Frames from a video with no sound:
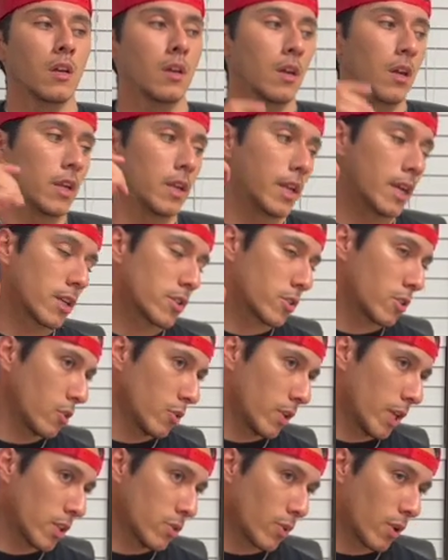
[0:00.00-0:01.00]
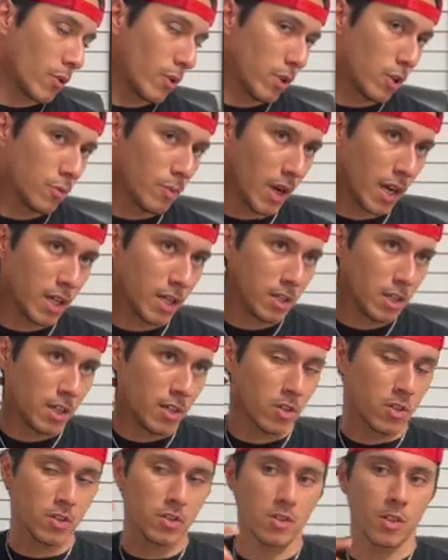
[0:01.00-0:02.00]
And yeah, so that's why when you're buying a
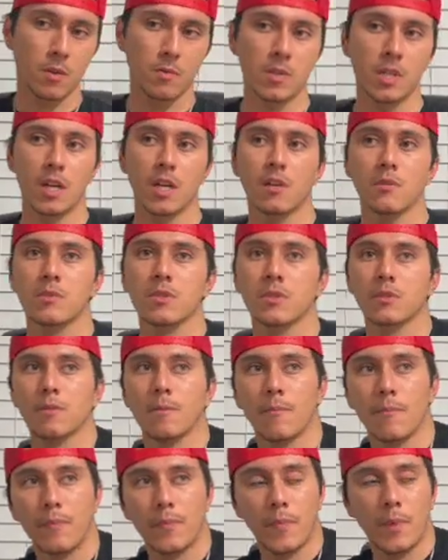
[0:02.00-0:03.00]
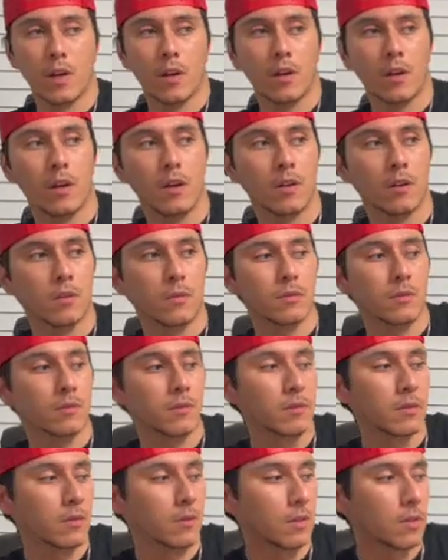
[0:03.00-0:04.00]
t-shirt, sometimes
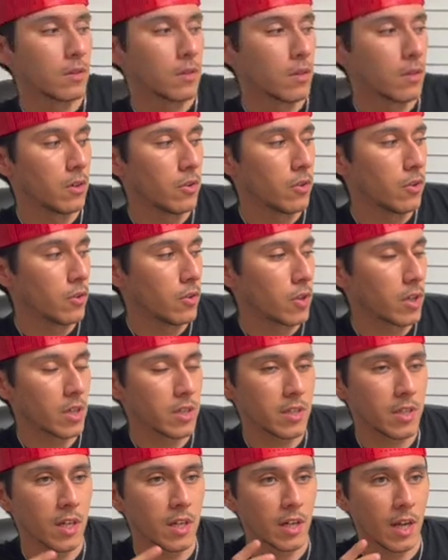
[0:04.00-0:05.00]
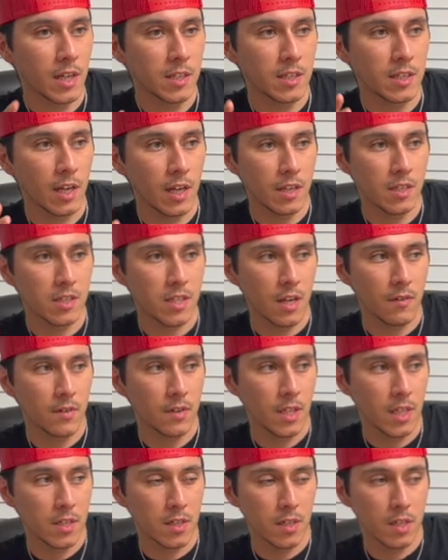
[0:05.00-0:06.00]
you're gonna see a 1997
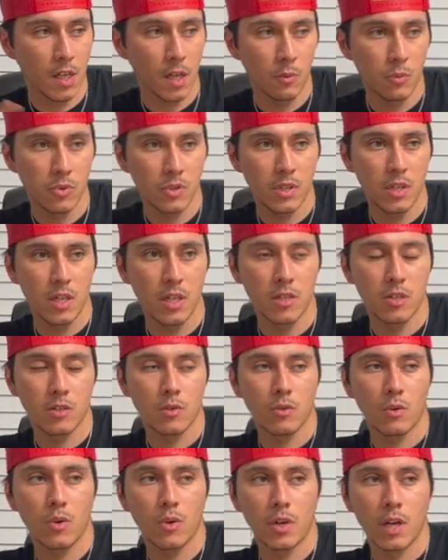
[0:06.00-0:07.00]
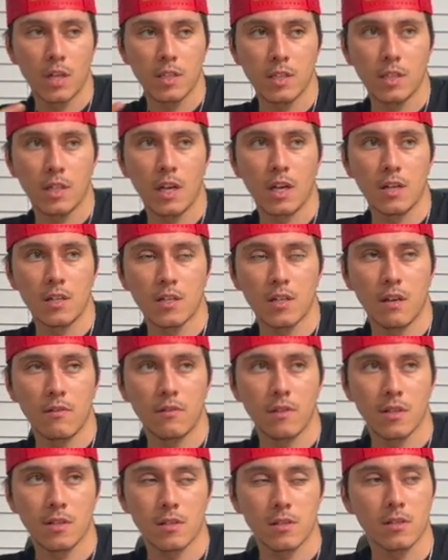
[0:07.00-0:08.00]
that's a double stitch, or a 1997
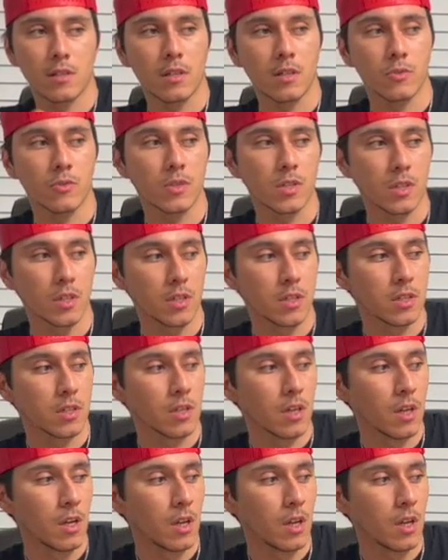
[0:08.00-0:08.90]
that's a single stitch.